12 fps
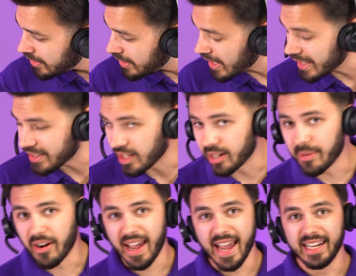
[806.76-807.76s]
Yeah, it's at
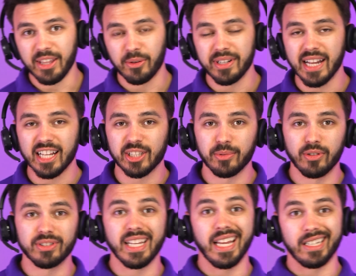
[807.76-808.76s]
about 83
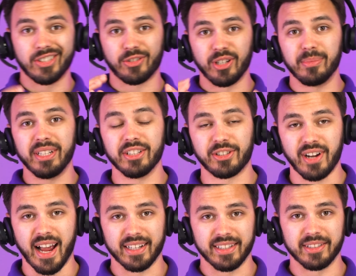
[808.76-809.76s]
decibels, extremely
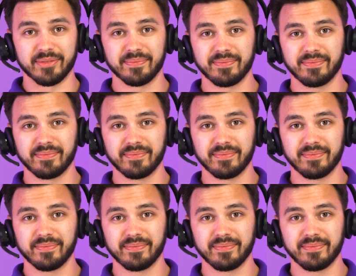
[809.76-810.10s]
distracting.